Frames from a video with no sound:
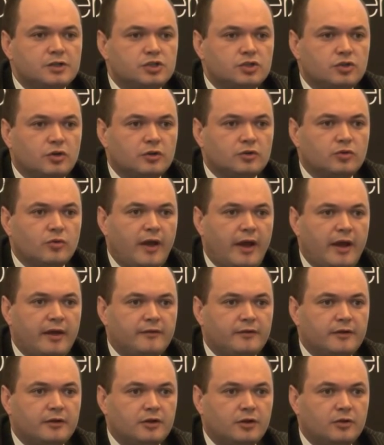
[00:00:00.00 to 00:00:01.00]
strong to
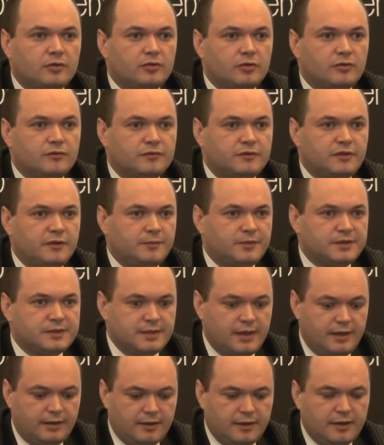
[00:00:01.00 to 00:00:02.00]
have a growth of
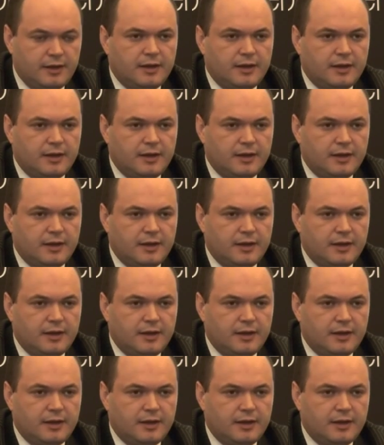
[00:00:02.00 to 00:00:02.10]
3%.